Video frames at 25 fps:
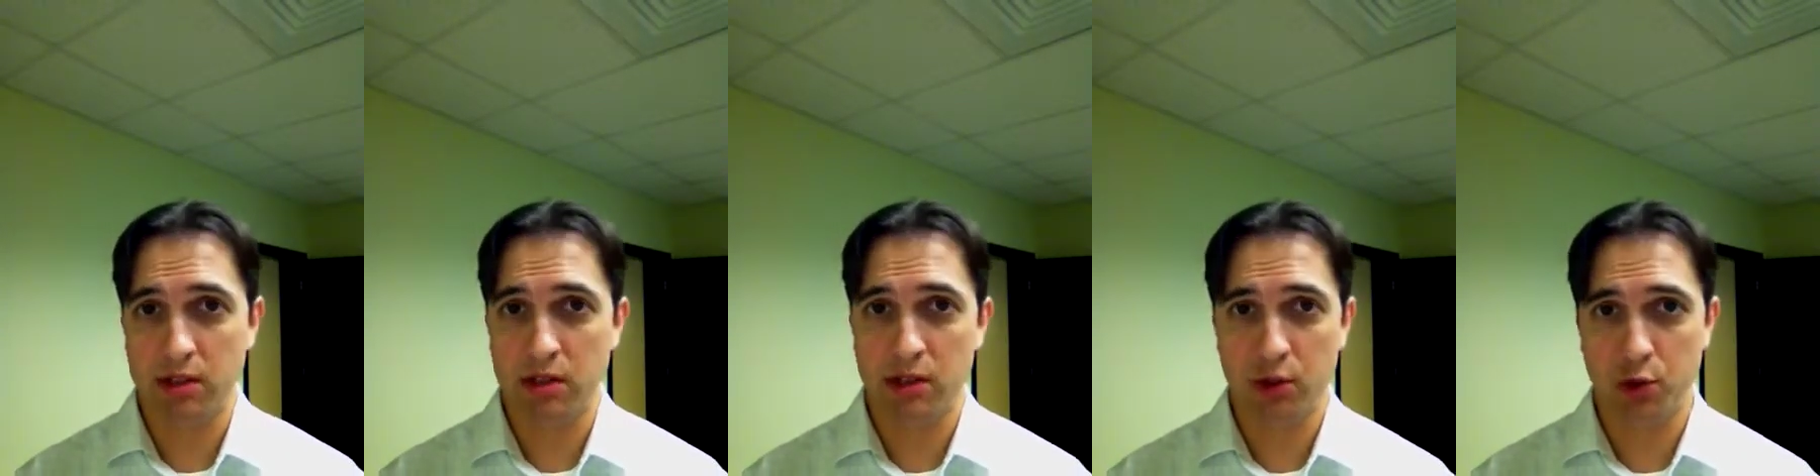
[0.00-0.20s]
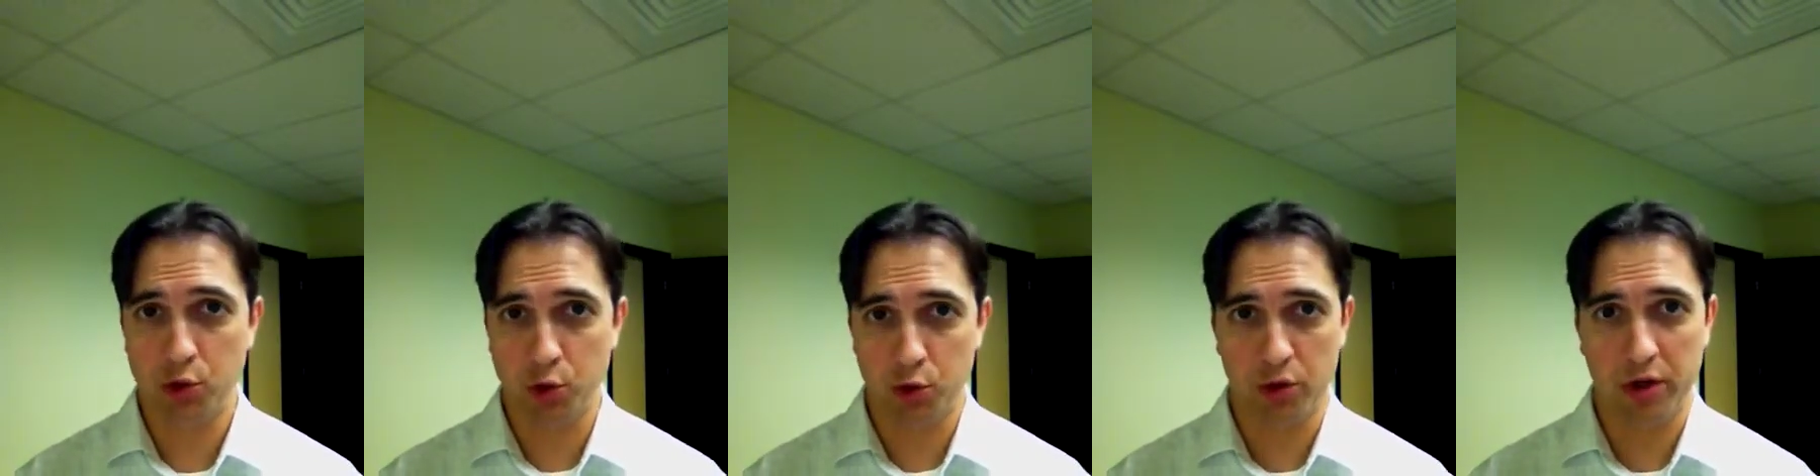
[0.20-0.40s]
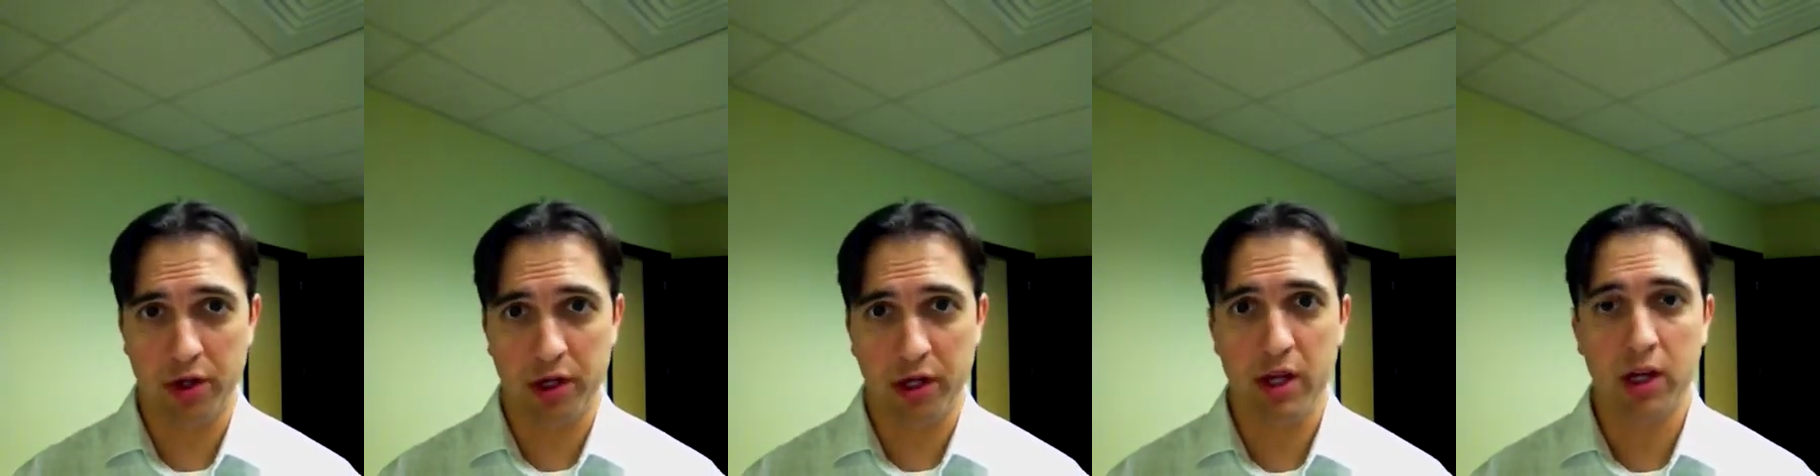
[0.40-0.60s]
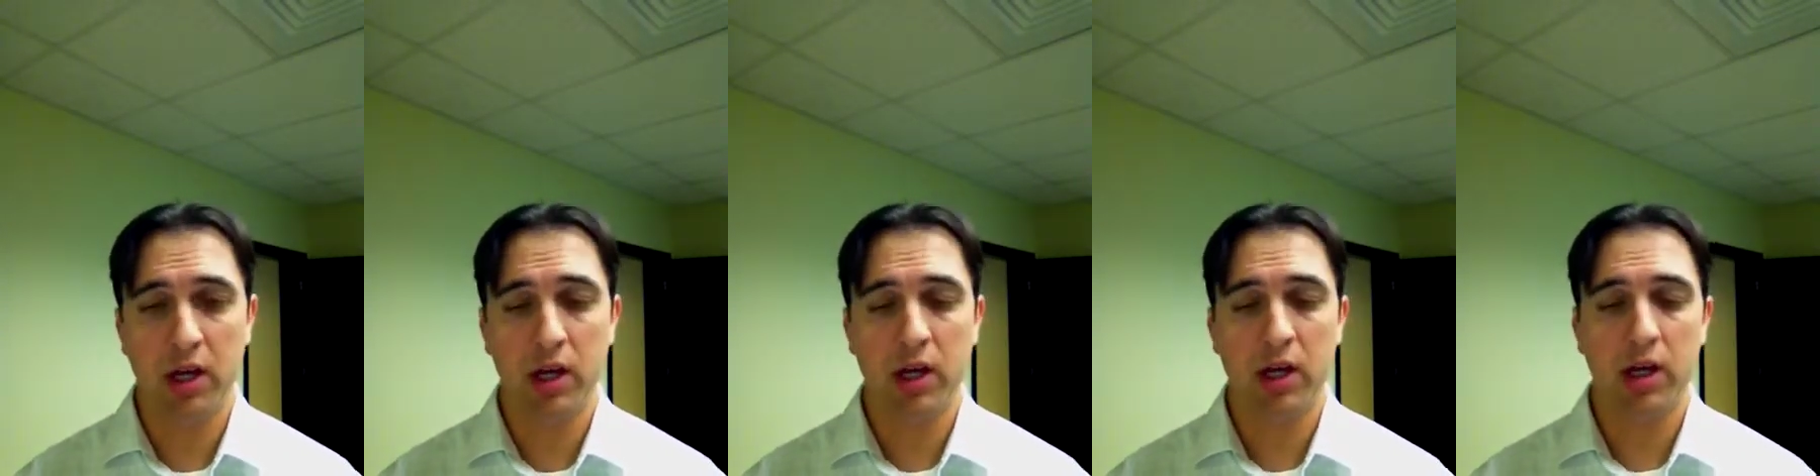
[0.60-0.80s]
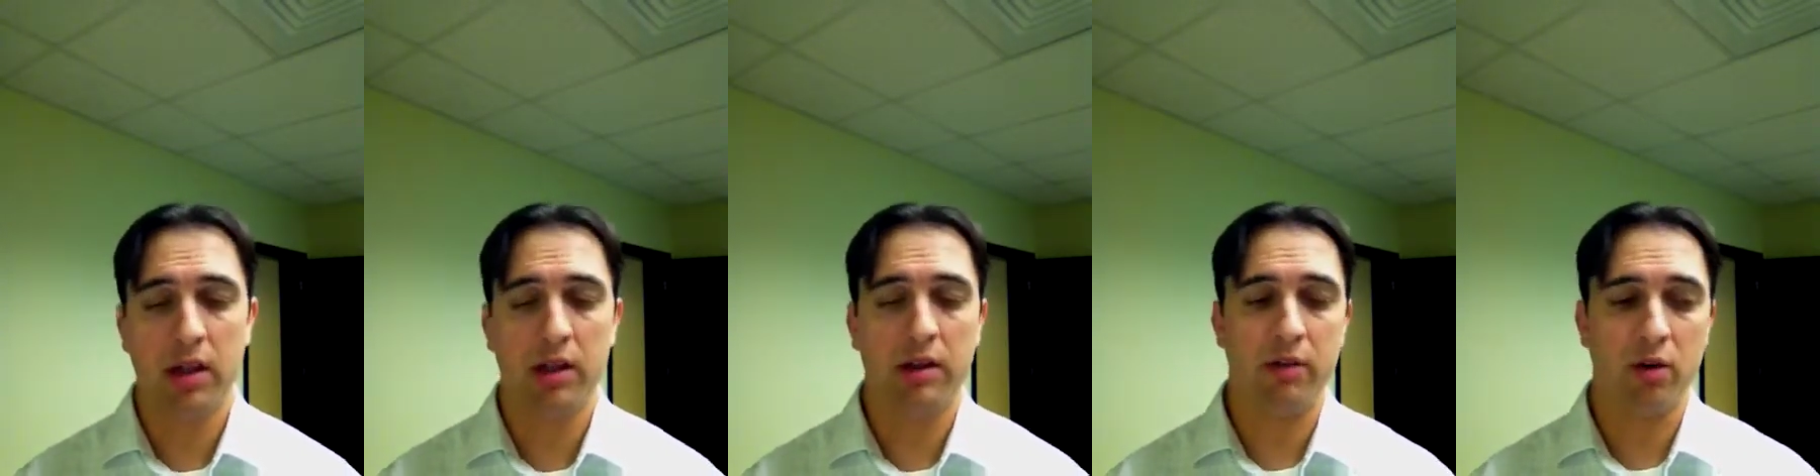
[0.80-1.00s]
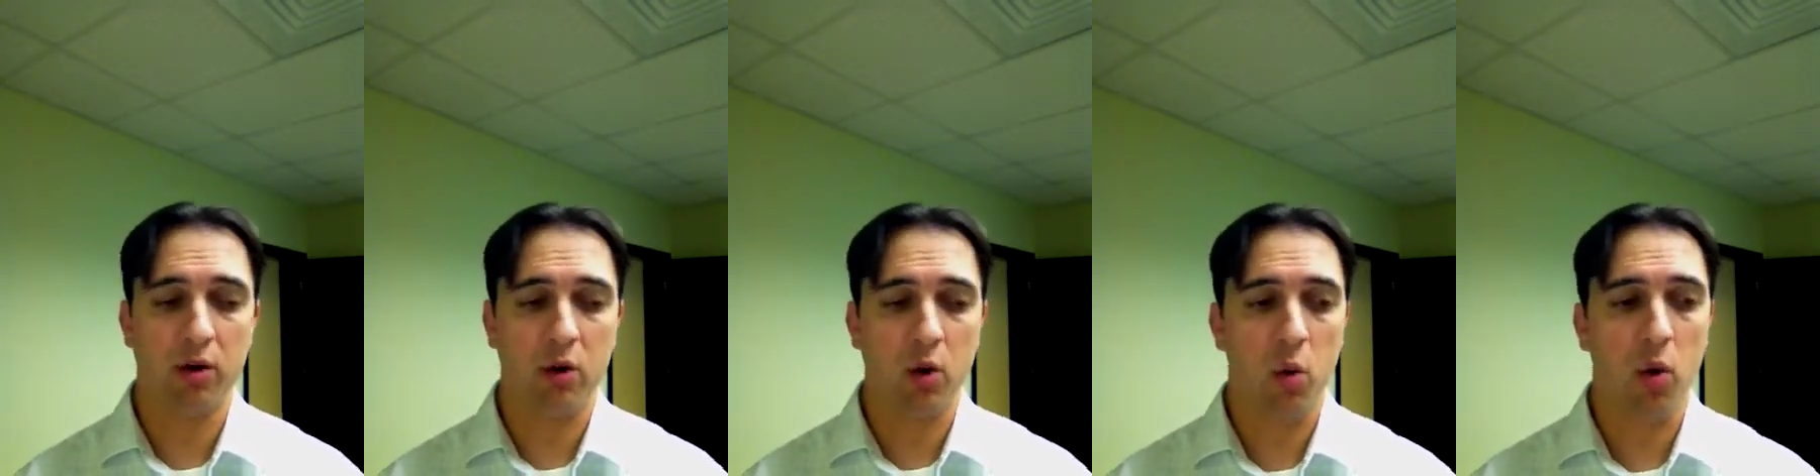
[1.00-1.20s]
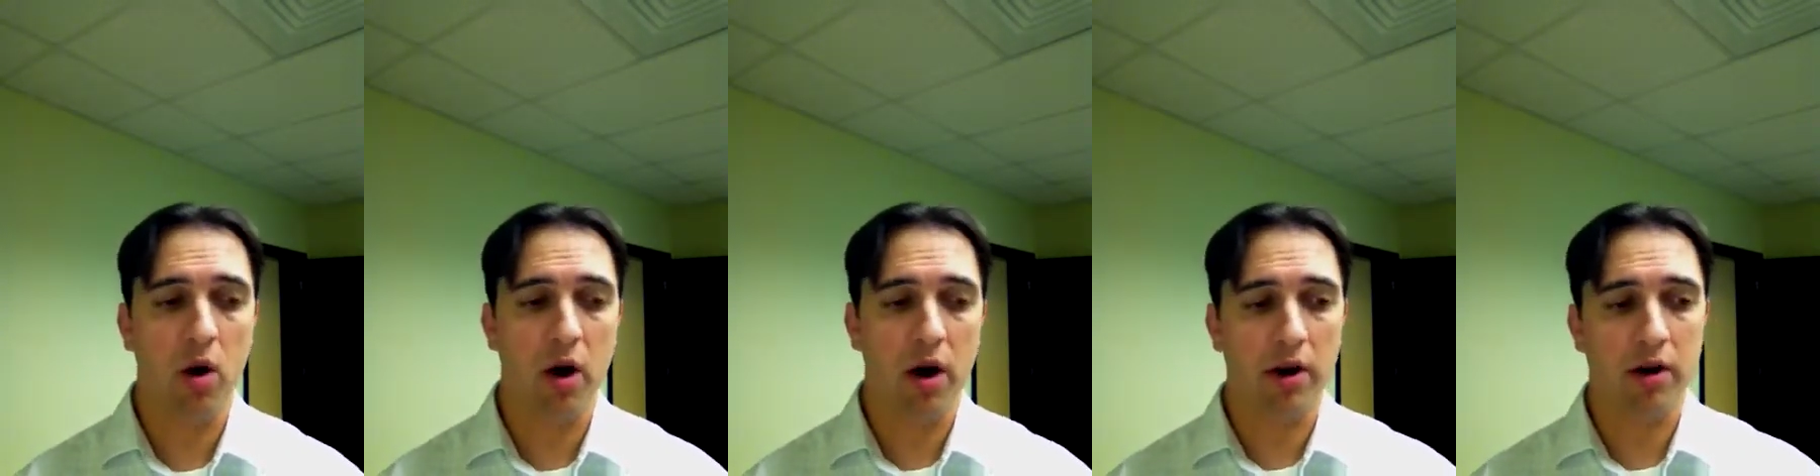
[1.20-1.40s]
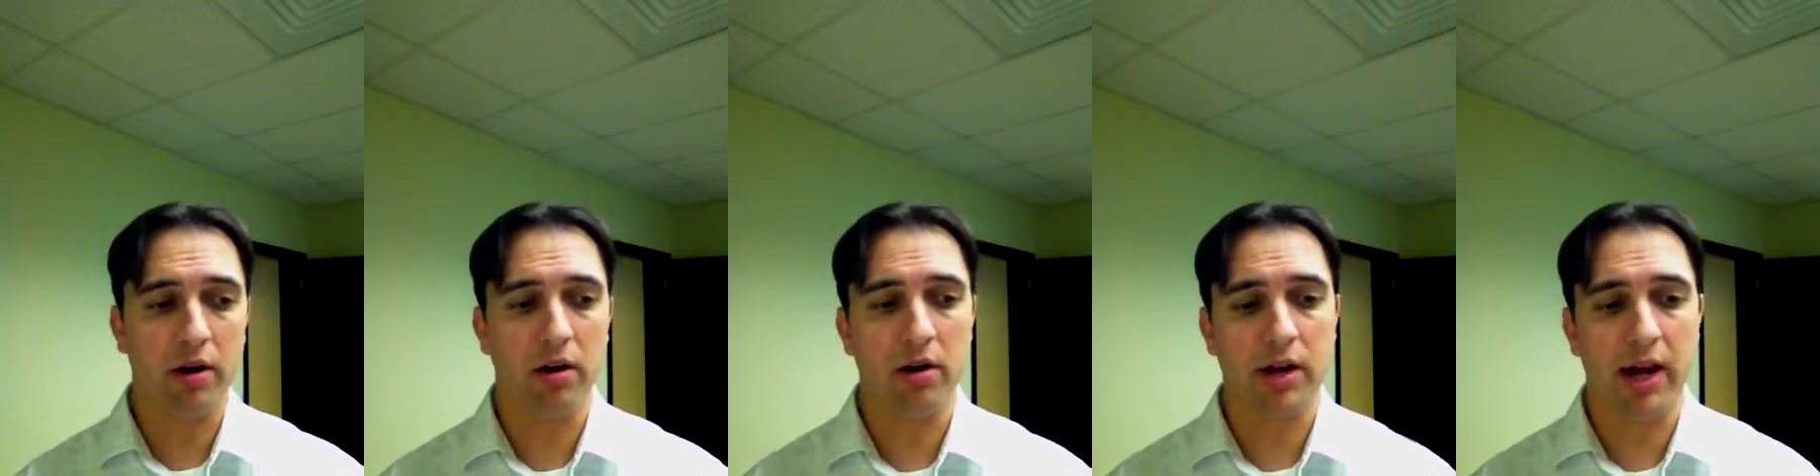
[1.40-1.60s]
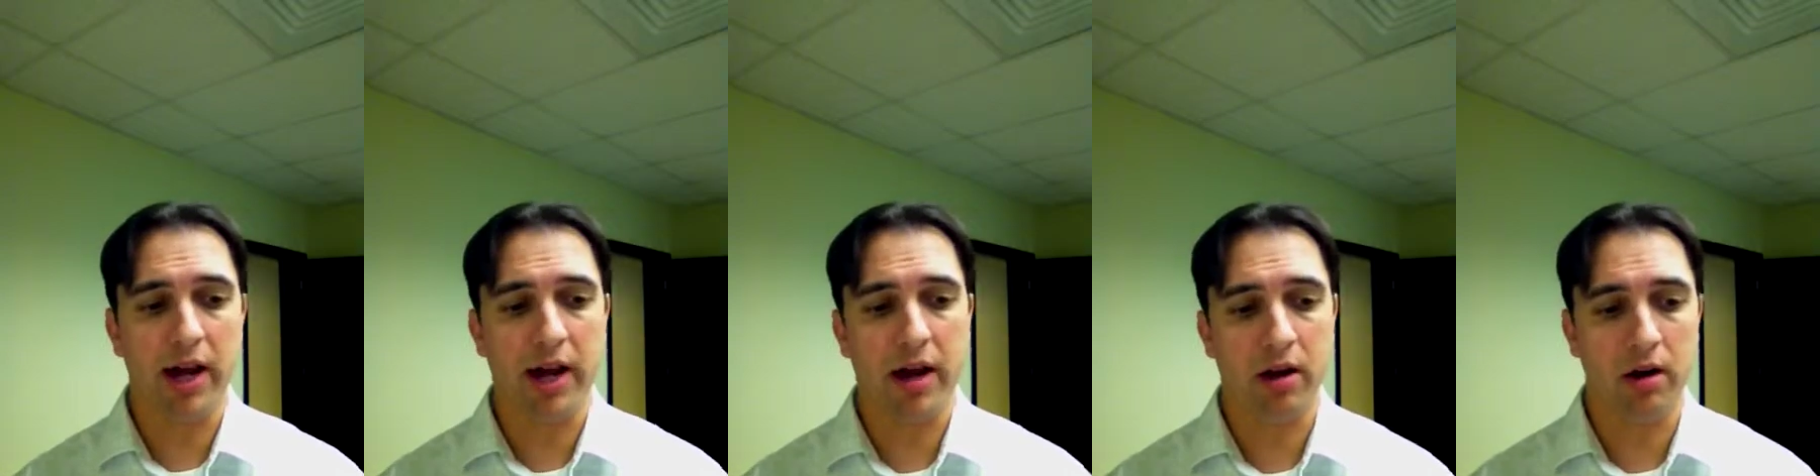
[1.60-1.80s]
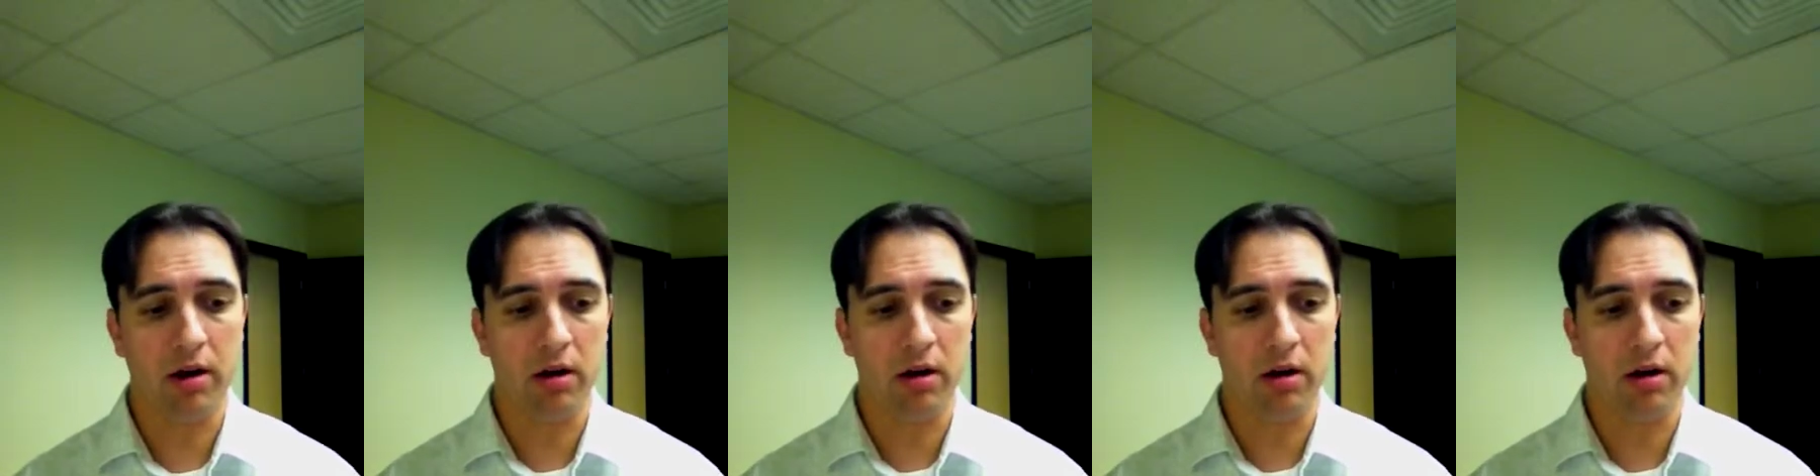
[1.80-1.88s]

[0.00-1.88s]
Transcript: century that required